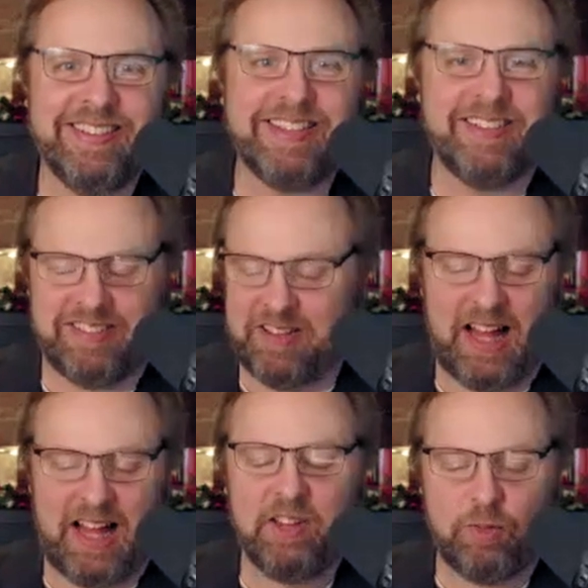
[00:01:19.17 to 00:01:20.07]
So,
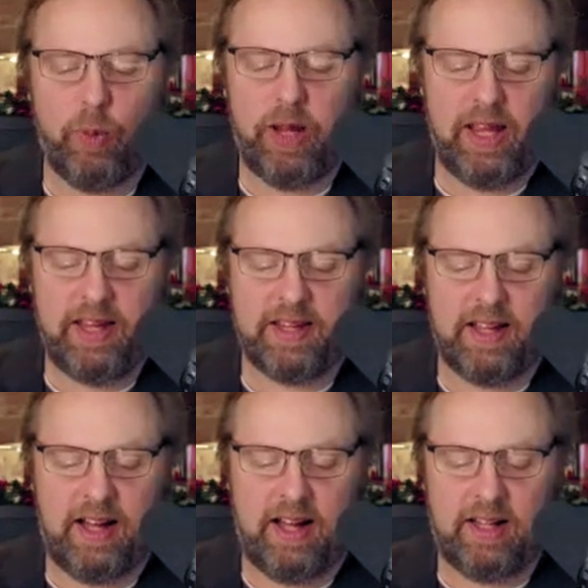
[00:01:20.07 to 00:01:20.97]
so last week,
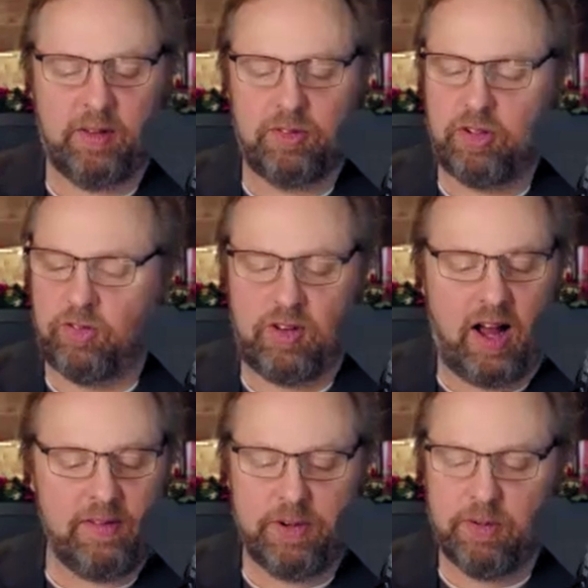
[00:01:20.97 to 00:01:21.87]
uh, just
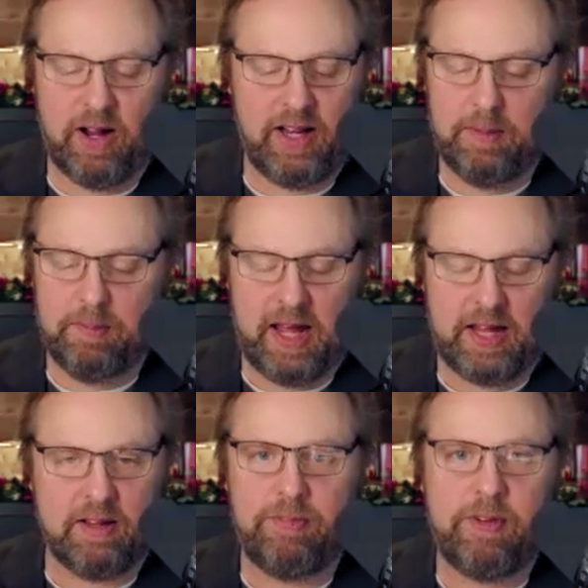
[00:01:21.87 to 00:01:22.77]
diving right in,
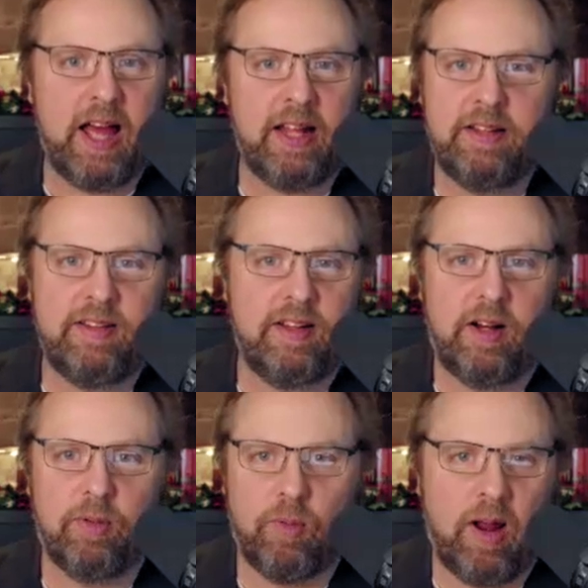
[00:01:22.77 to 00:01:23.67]
man. The Fed
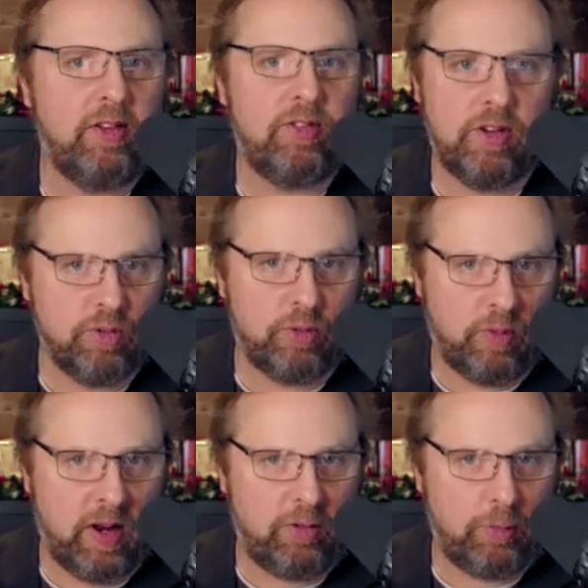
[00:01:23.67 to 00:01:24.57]
uh, raised interest
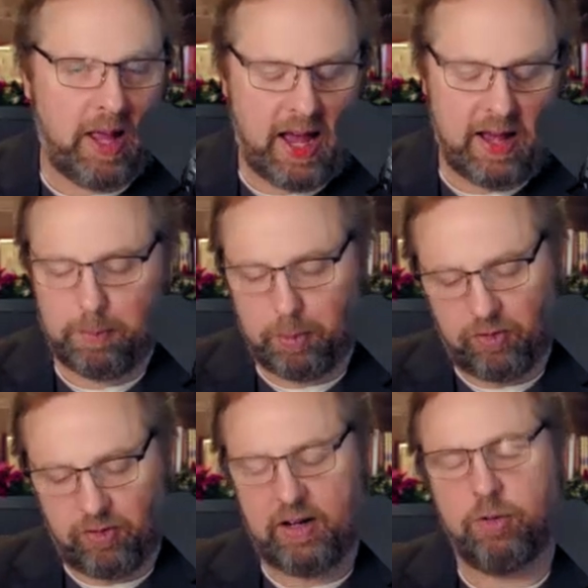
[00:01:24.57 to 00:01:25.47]
rates by half a
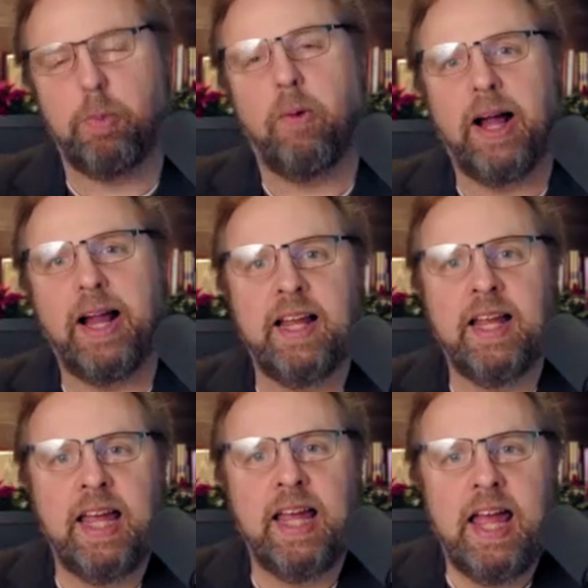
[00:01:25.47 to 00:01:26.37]
percentage point
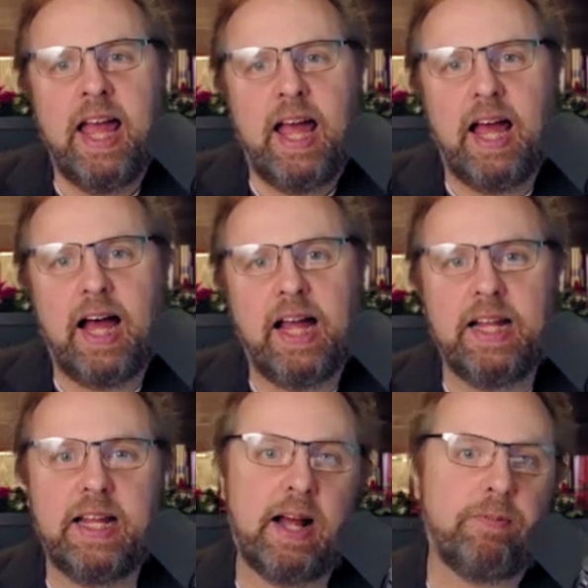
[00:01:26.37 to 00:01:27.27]
uh,
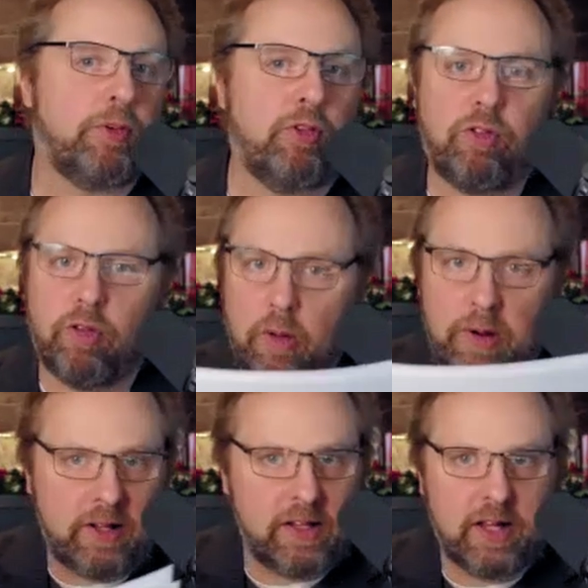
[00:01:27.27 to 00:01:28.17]
in an effort to slow
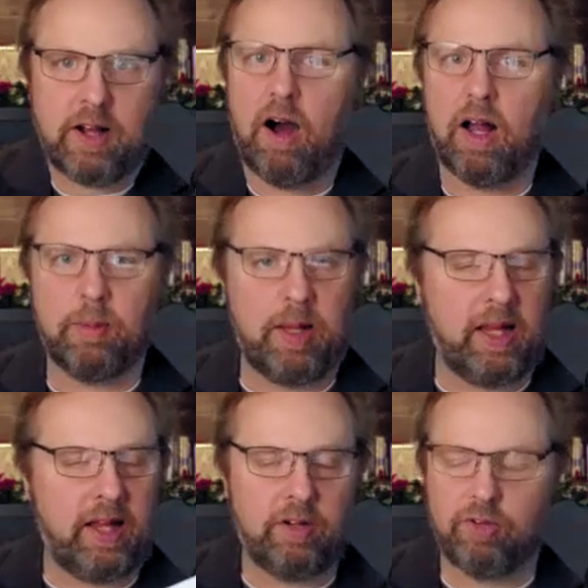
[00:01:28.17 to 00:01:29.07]
down the
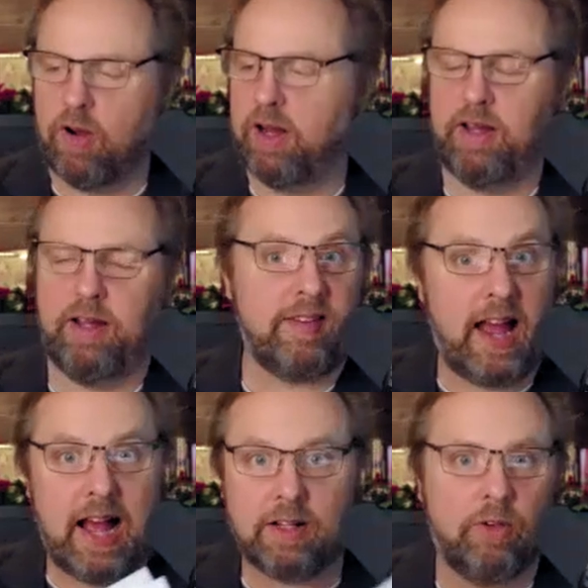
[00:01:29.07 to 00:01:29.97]
economy and try to
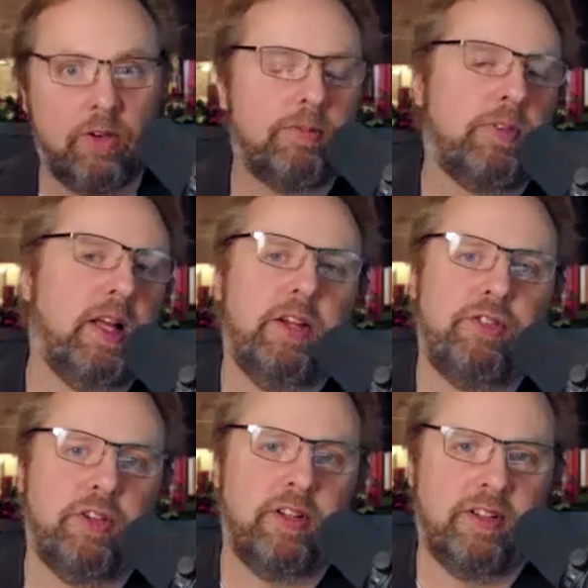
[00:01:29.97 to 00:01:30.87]
tackle
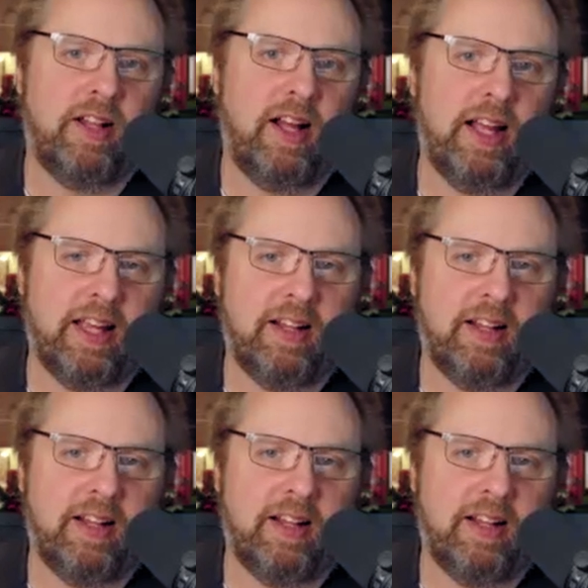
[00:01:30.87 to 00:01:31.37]
inflation and the like.